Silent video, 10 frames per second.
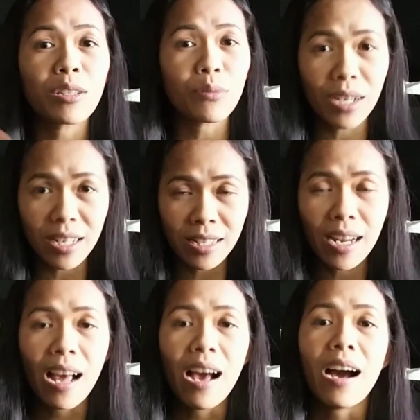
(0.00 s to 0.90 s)
to
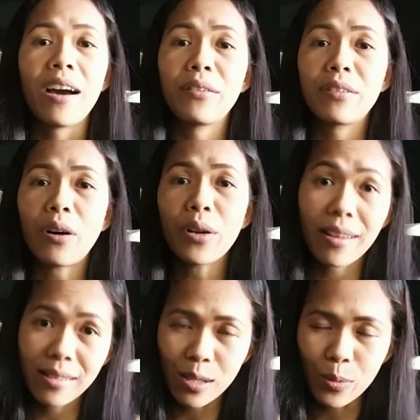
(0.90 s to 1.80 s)
reach other
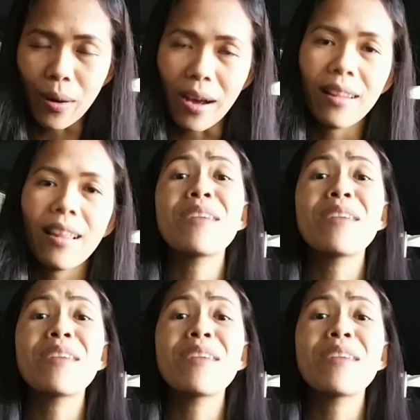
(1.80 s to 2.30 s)
audience as well.